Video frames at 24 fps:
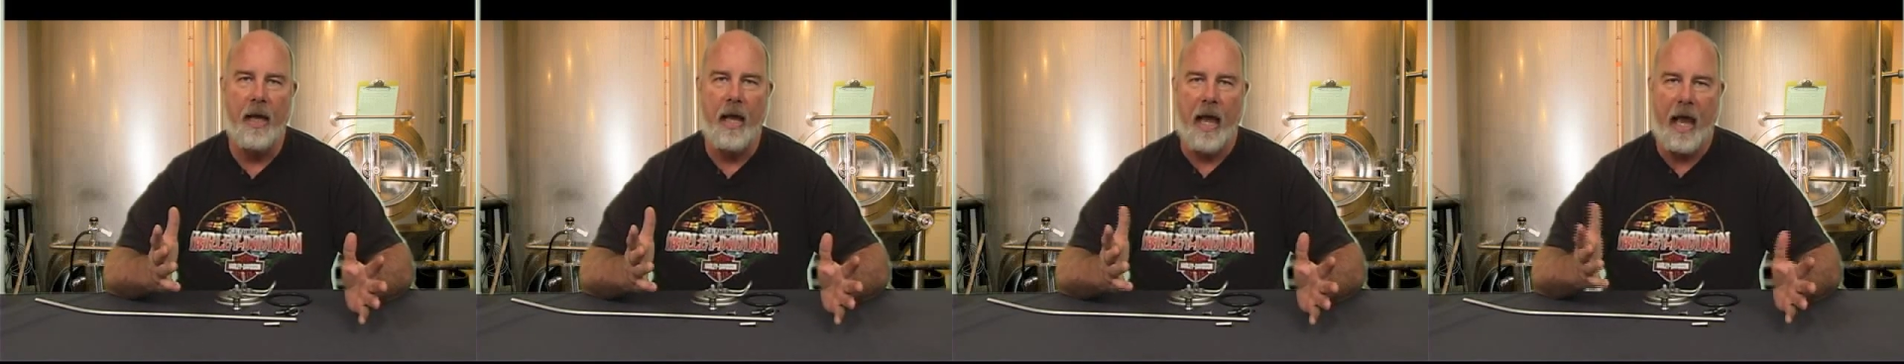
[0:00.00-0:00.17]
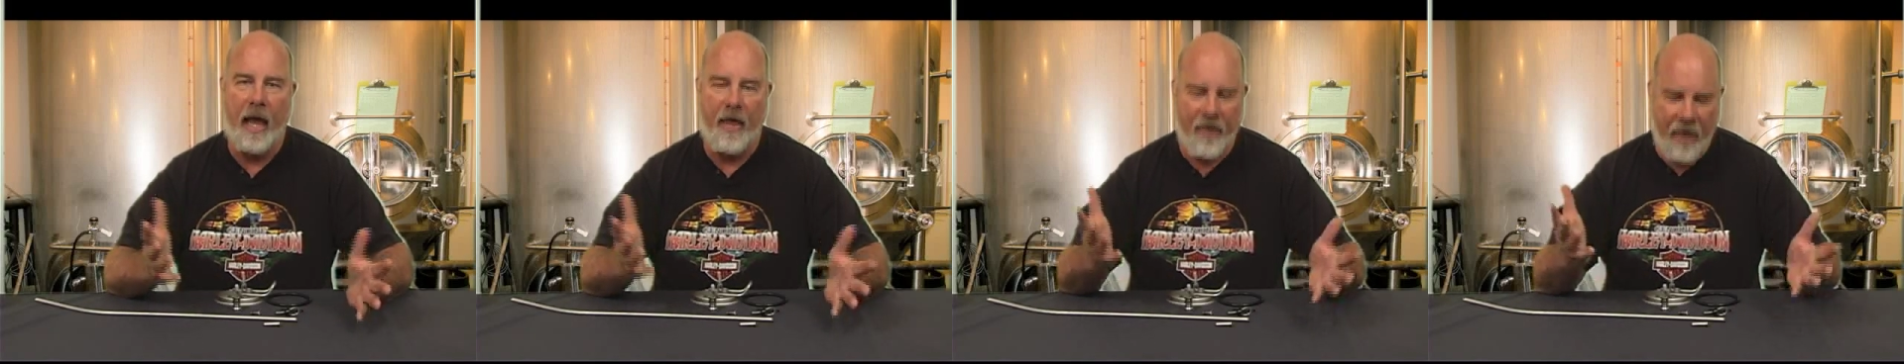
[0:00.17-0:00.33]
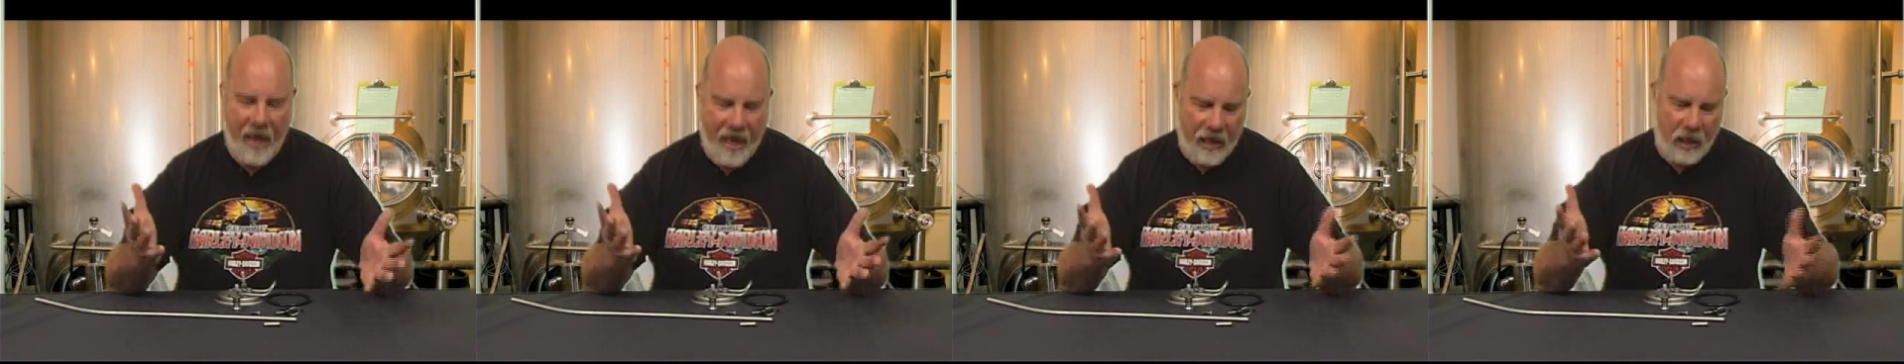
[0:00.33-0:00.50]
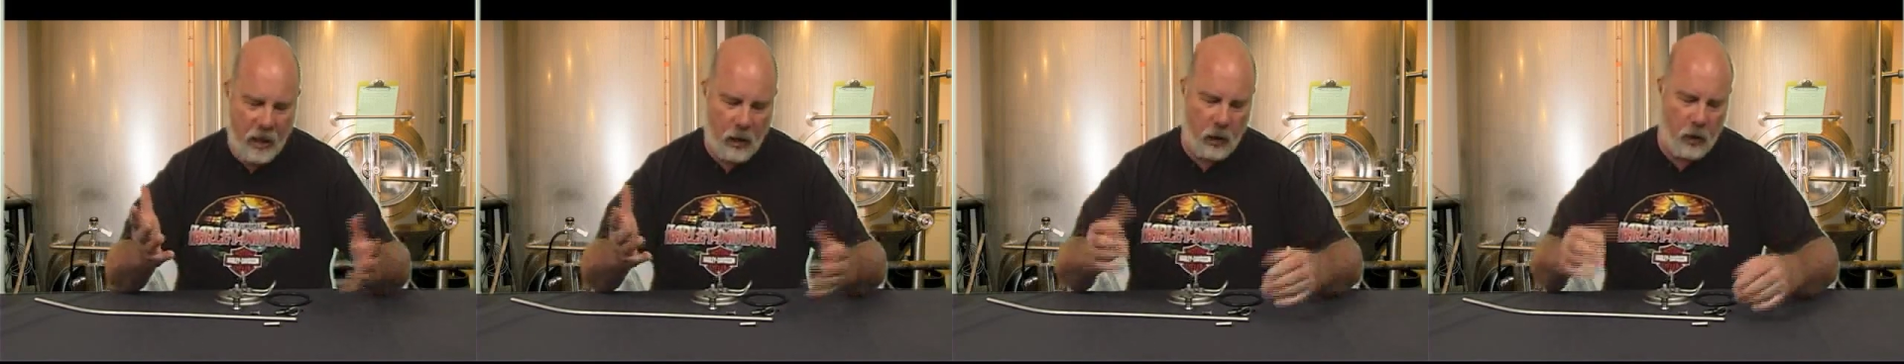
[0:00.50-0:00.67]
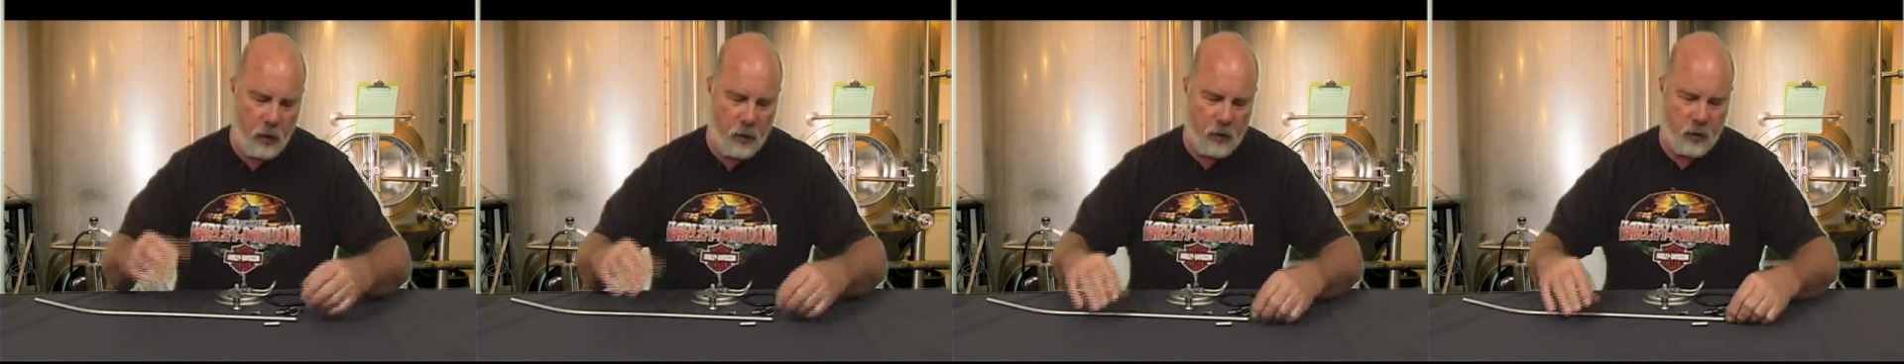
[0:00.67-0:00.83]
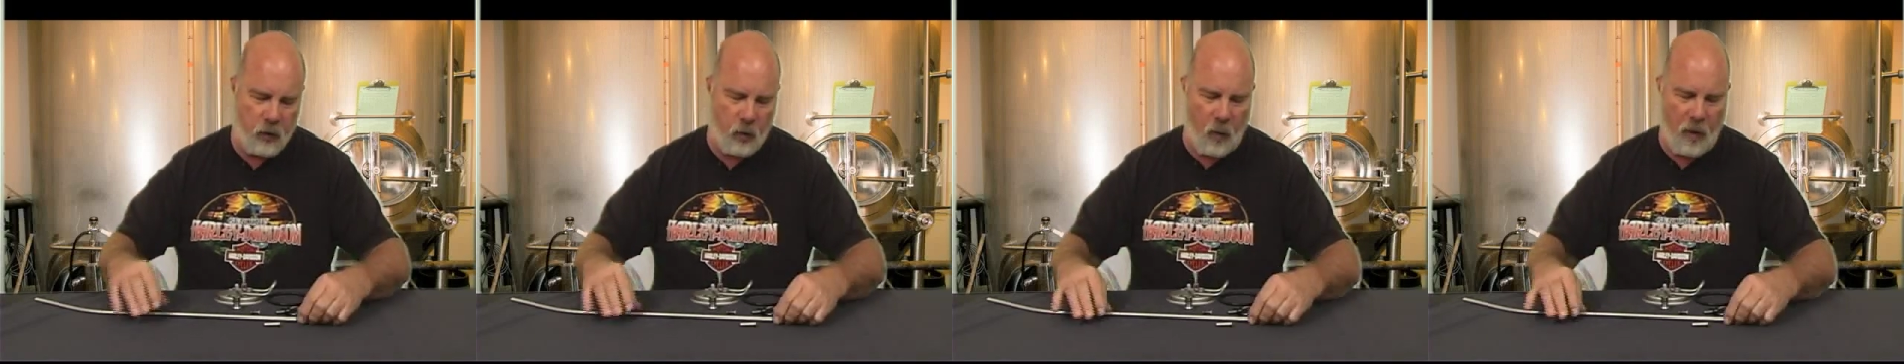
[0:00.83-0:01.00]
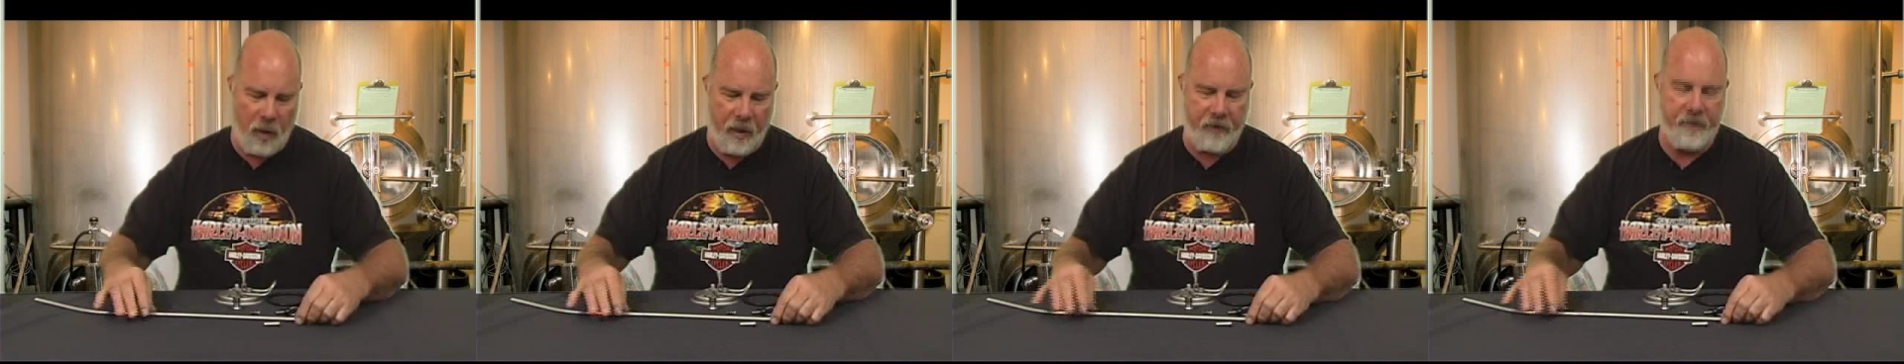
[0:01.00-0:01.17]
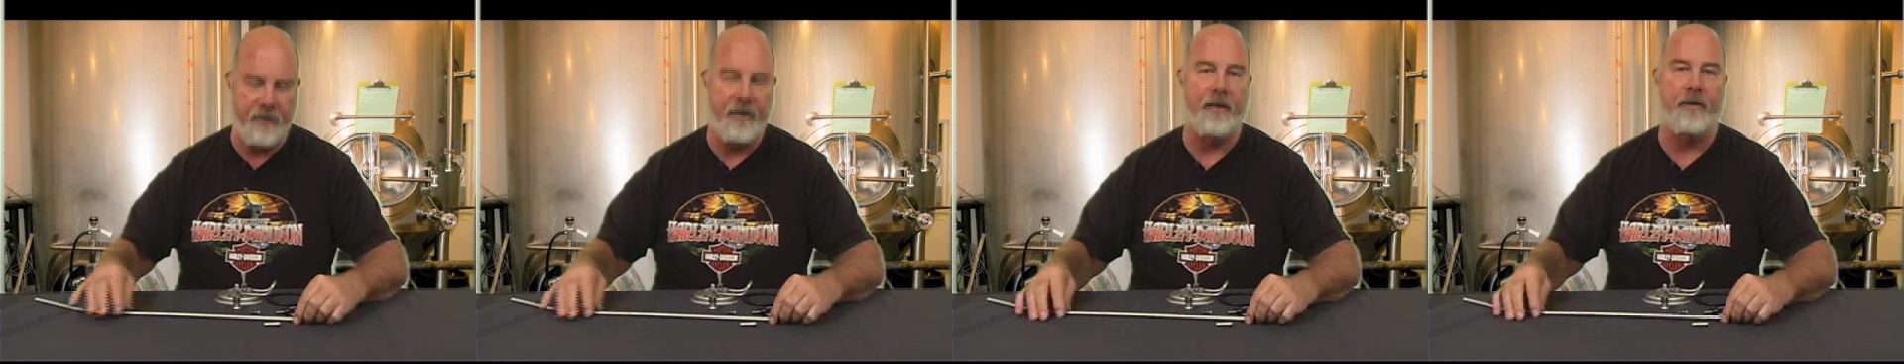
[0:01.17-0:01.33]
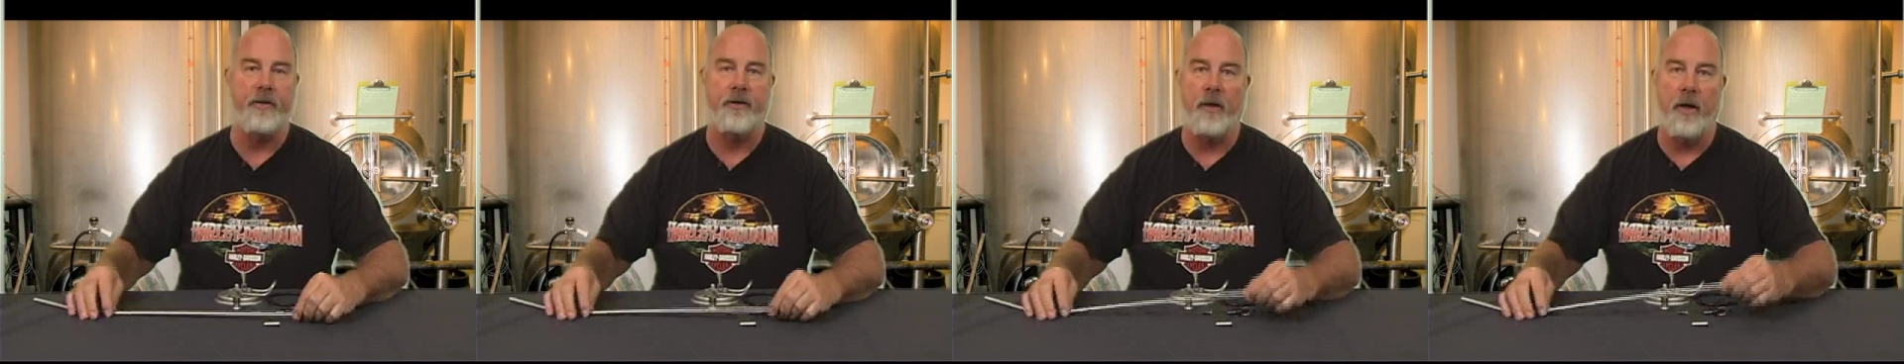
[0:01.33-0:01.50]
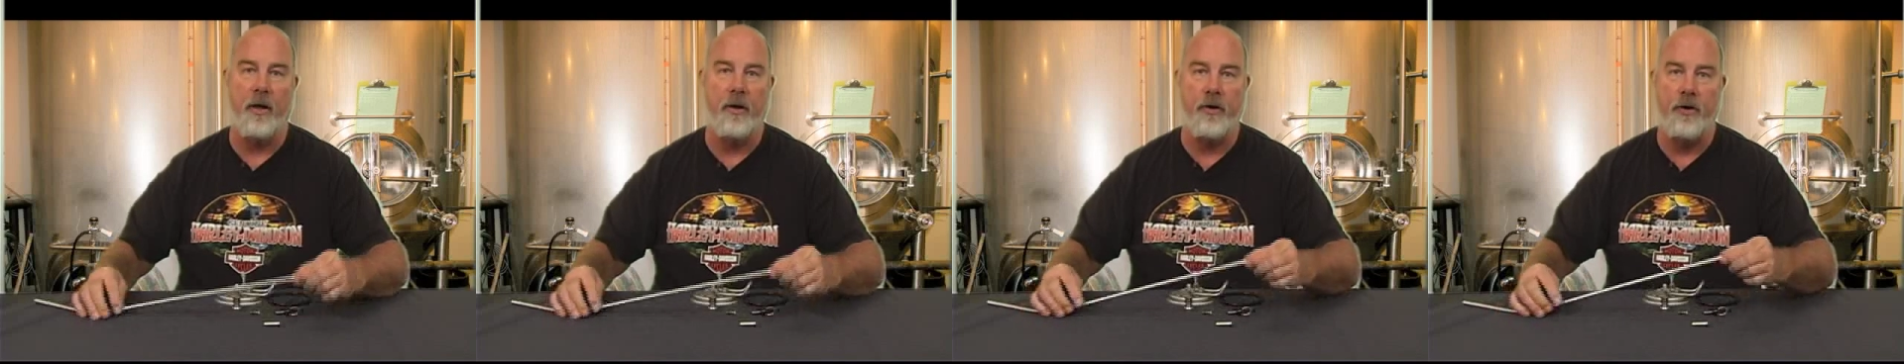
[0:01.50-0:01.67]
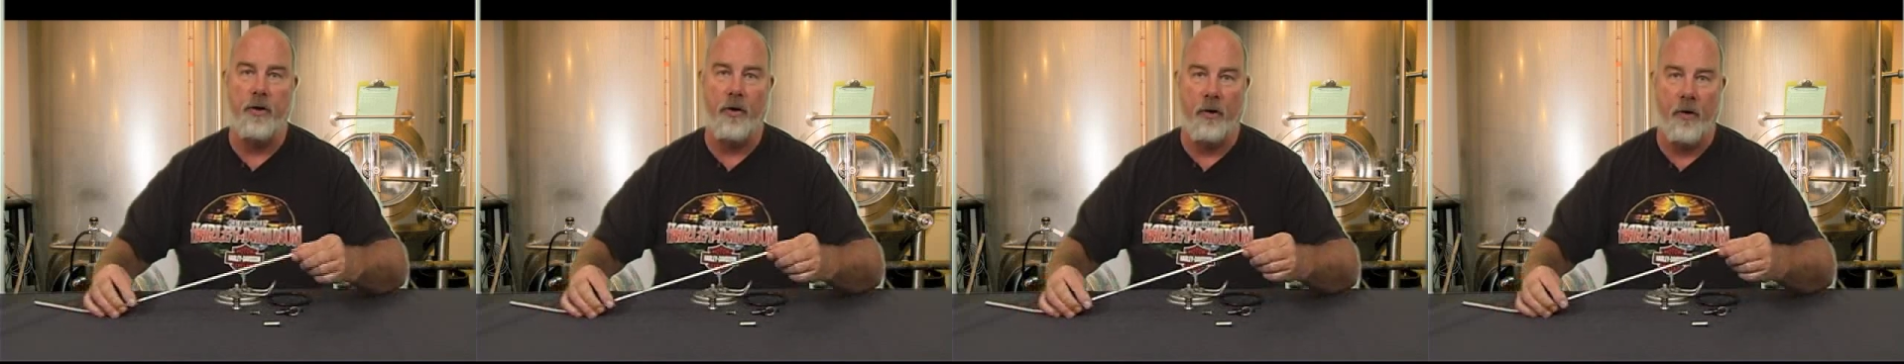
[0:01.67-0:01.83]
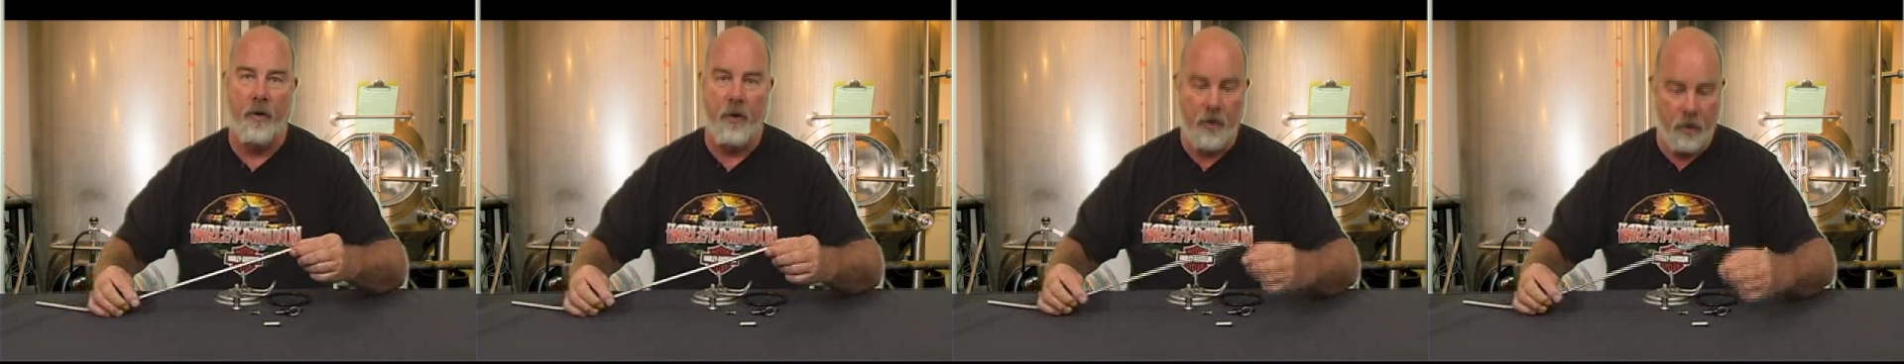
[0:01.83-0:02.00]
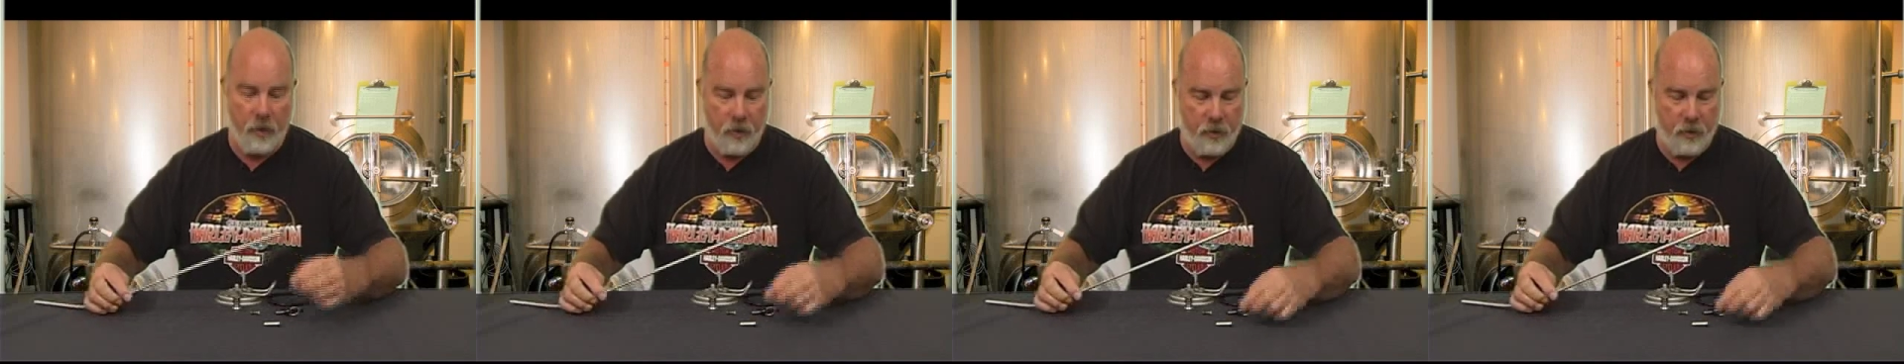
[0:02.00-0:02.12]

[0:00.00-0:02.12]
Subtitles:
And that includes ones that's on your